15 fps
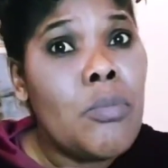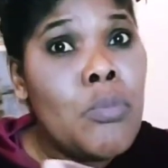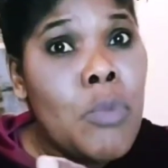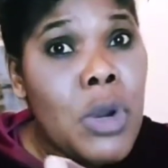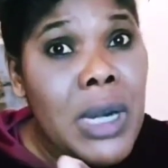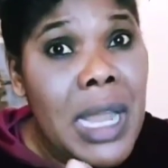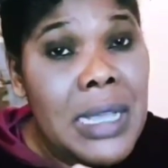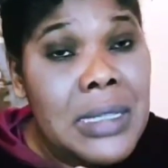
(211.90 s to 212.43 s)

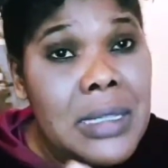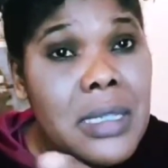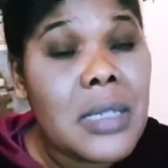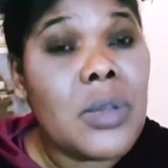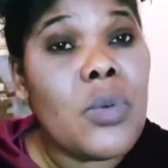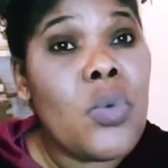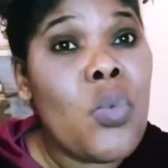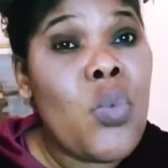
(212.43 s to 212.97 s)
mona
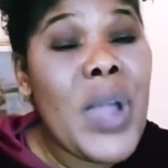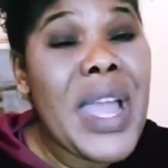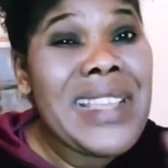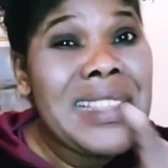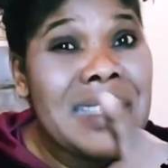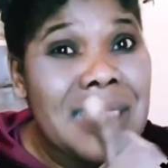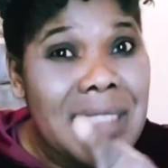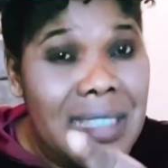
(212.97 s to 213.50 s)
see
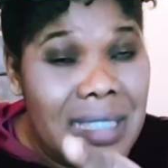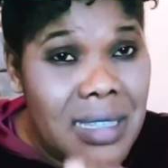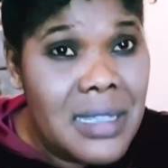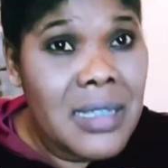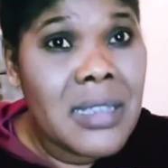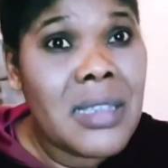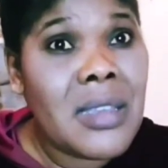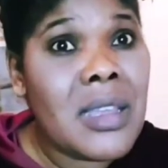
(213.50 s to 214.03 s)

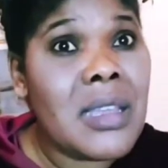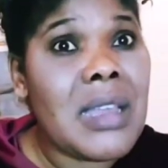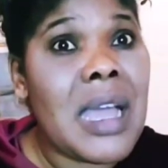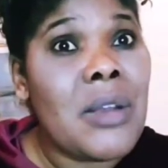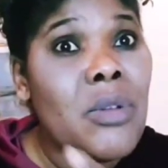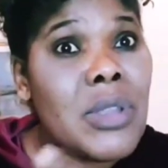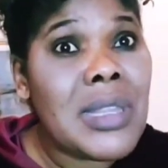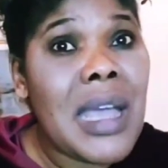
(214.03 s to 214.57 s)
waiting
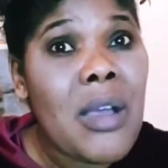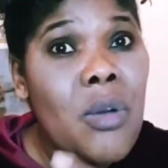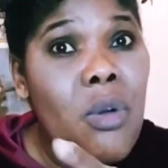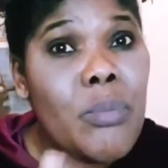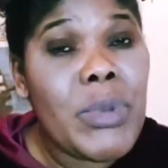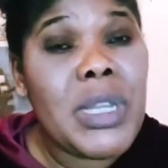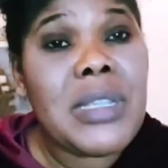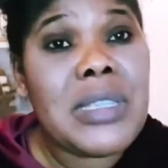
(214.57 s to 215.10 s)
another
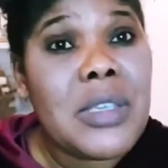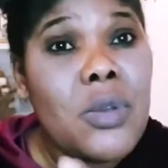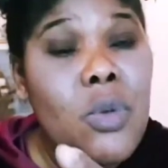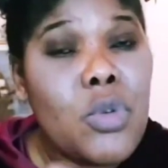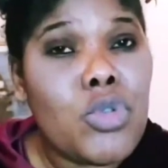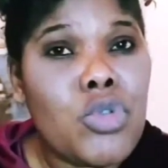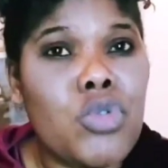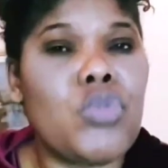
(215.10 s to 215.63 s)
community
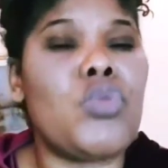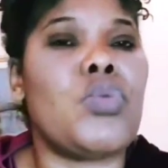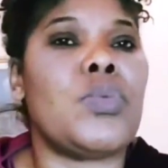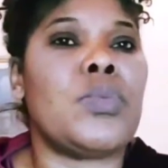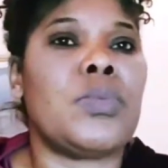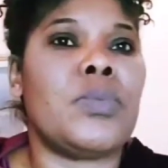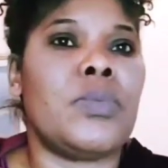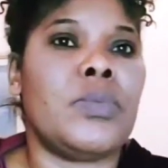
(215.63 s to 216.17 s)
go do
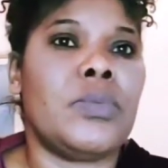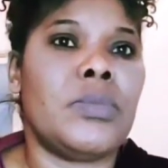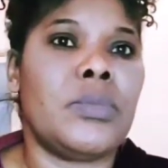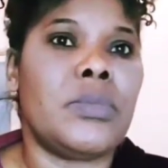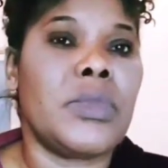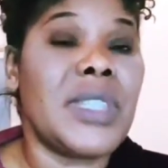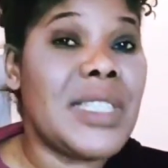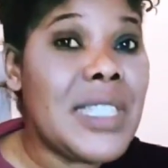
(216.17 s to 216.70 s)

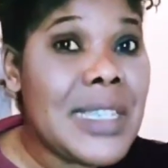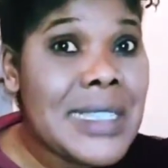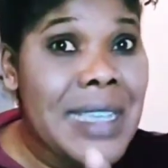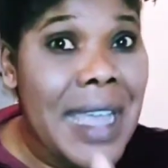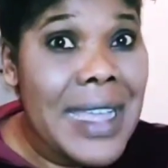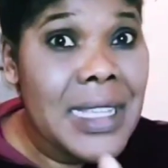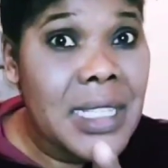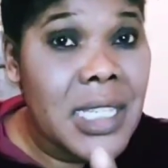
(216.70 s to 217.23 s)
this
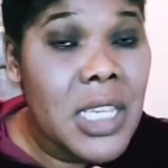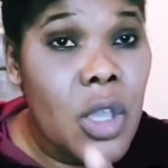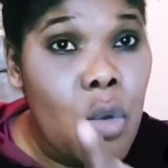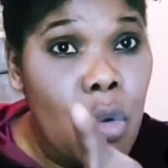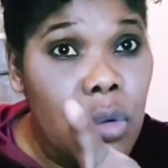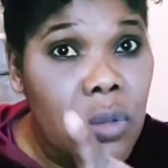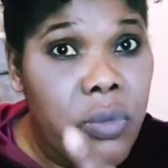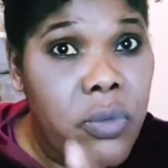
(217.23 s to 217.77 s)
kind of thing.
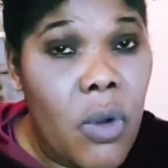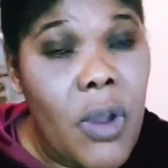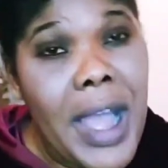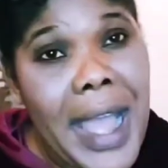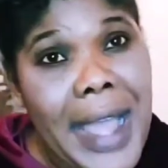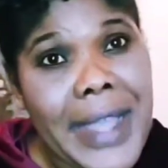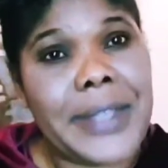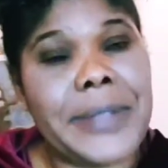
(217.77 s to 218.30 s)
Good for
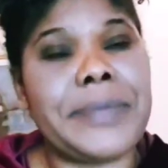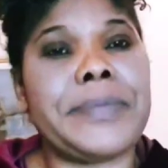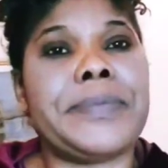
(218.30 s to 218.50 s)
I.